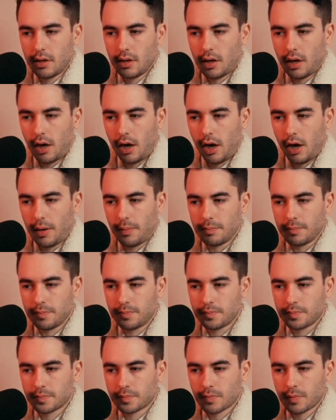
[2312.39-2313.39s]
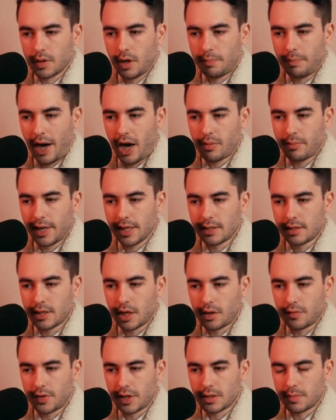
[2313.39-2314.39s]
about
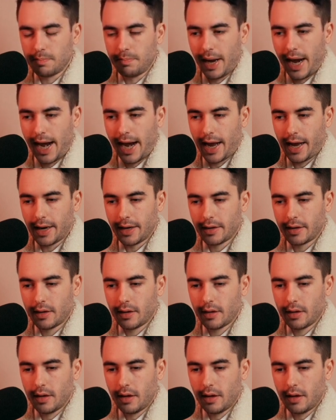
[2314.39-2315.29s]
myself that's bad.